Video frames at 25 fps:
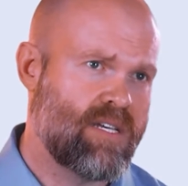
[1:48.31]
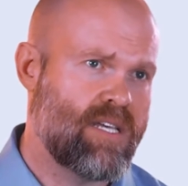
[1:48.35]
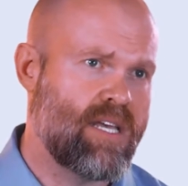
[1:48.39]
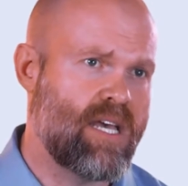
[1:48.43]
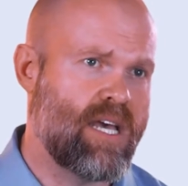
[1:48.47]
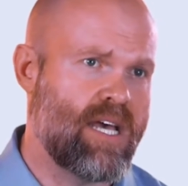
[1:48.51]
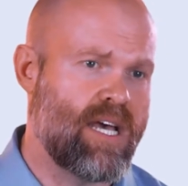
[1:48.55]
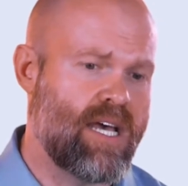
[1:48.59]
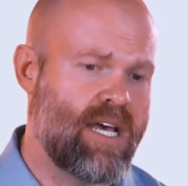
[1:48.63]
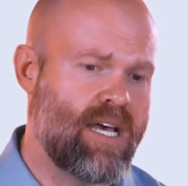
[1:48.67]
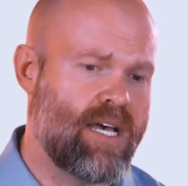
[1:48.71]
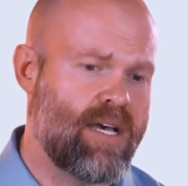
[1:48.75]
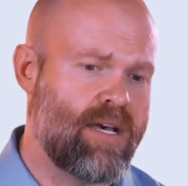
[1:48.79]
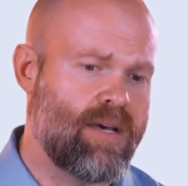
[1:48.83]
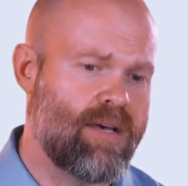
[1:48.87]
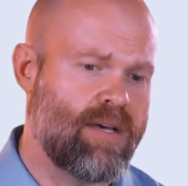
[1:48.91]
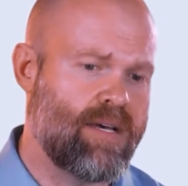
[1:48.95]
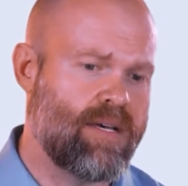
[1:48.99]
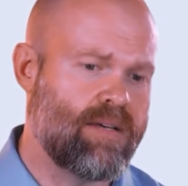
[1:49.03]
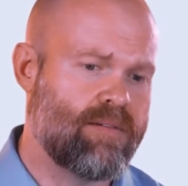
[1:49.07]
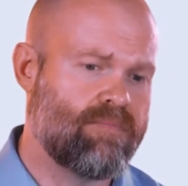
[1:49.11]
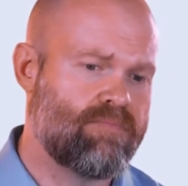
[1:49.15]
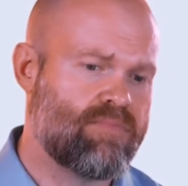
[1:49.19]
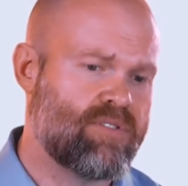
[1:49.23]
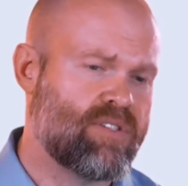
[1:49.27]

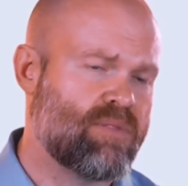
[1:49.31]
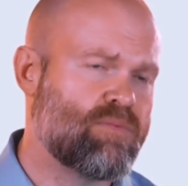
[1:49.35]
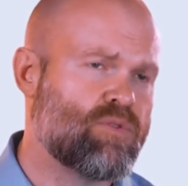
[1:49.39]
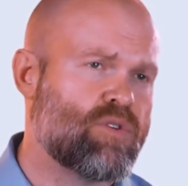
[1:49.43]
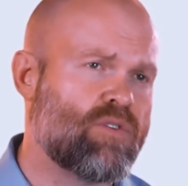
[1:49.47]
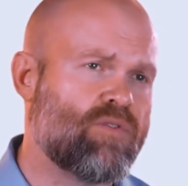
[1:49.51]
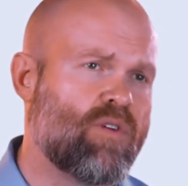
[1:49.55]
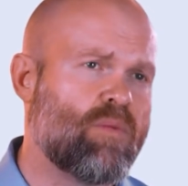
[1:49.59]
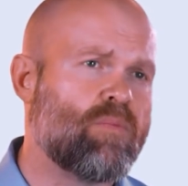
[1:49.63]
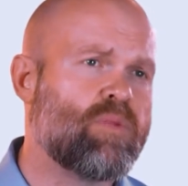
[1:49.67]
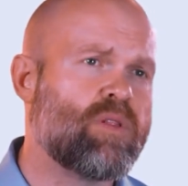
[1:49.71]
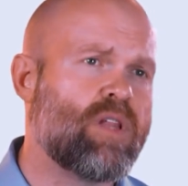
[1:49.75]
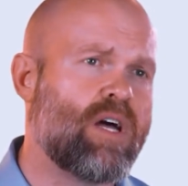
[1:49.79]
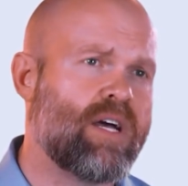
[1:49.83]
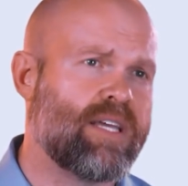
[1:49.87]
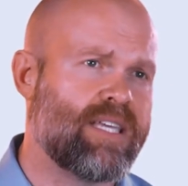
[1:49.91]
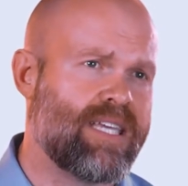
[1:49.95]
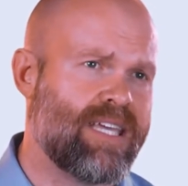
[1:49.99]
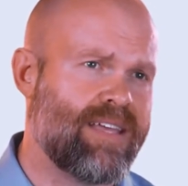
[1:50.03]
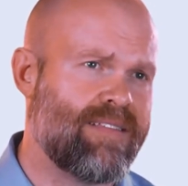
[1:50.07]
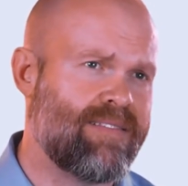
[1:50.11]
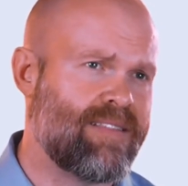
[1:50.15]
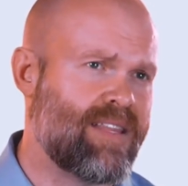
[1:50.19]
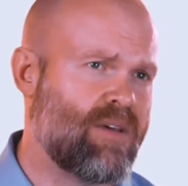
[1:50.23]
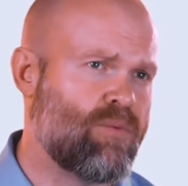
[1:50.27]
some sort of a
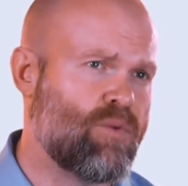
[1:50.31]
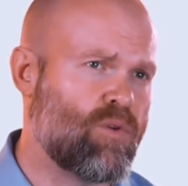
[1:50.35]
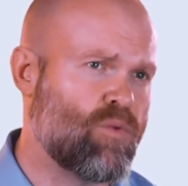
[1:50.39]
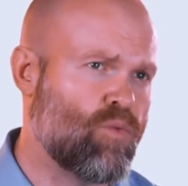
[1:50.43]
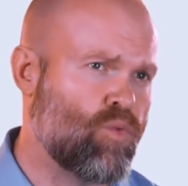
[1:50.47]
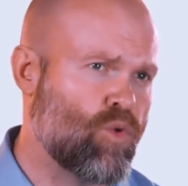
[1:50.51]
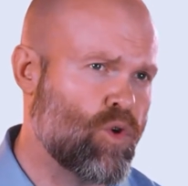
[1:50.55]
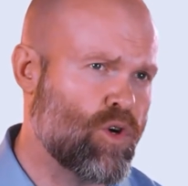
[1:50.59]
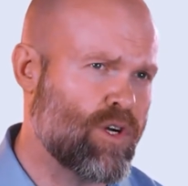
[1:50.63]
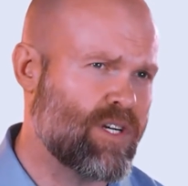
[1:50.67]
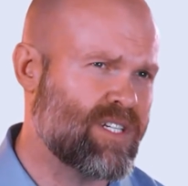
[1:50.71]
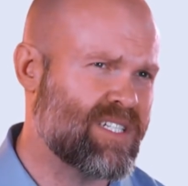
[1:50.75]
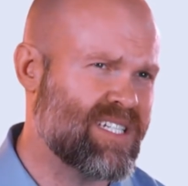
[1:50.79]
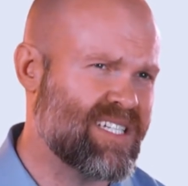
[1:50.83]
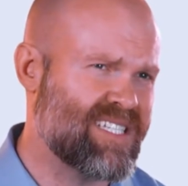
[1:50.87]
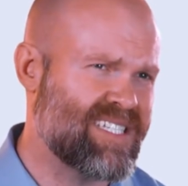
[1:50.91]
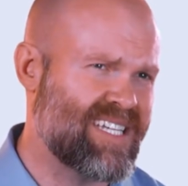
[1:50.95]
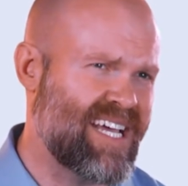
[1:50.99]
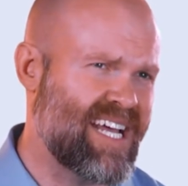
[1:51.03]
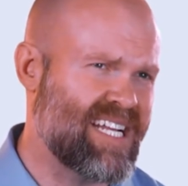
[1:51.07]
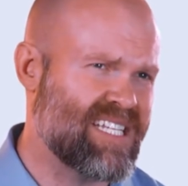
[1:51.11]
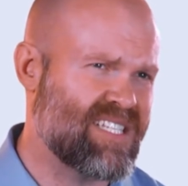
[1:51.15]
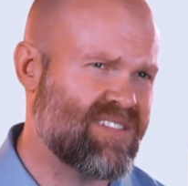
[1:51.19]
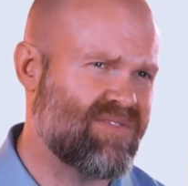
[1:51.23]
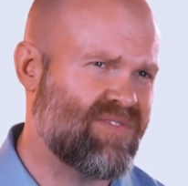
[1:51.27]
plugin that would work to
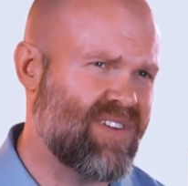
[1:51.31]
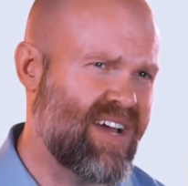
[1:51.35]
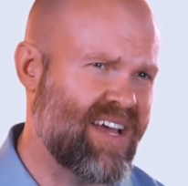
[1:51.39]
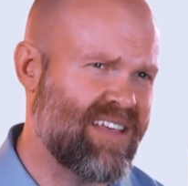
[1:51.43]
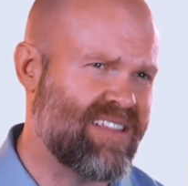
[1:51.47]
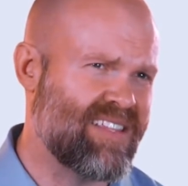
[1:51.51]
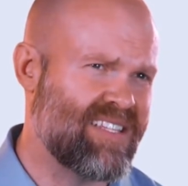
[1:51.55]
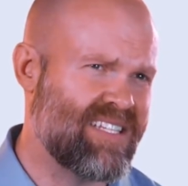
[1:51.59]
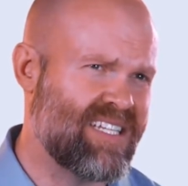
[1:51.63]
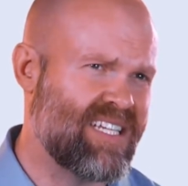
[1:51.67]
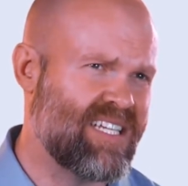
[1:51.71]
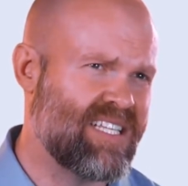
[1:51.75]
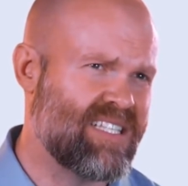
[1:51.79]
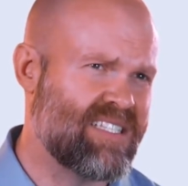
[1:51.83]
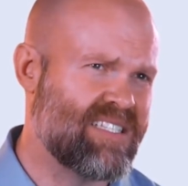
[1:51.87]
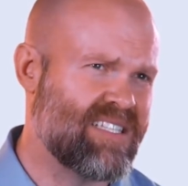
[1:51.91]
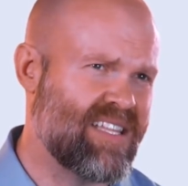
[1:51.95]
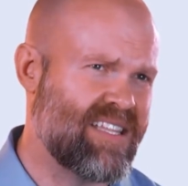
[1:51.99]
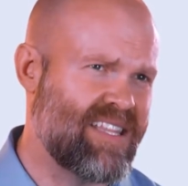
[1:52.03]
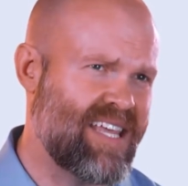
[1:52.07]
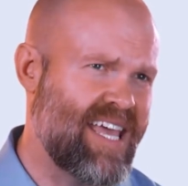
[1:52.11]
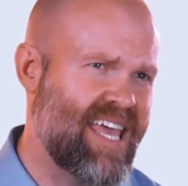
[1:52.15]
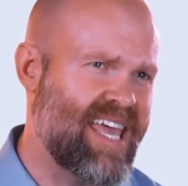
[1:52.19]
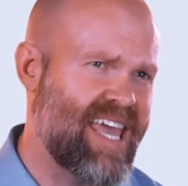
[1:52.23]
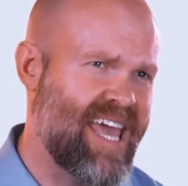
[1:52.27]
satisfy the needs
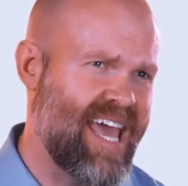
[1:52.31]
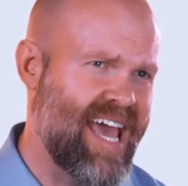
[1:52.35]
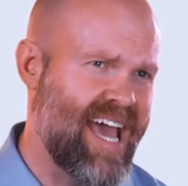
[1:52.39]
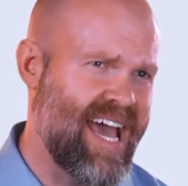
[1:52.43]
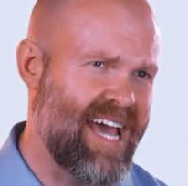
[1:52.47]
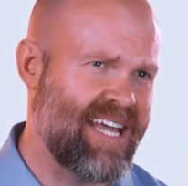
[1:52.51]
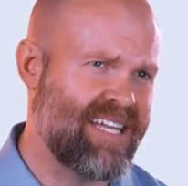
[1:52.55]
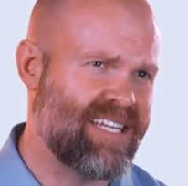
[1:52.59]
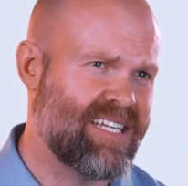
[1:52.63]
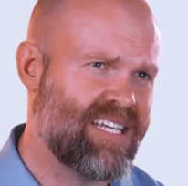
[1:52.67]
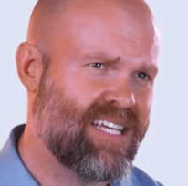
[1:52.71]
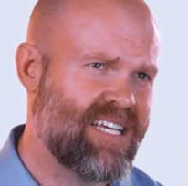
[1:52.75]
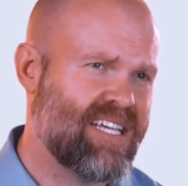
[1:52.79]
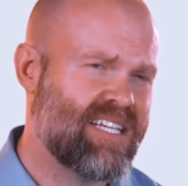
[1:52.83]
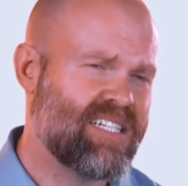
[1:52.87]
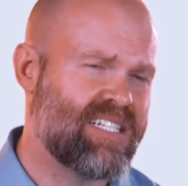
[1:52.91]
that they had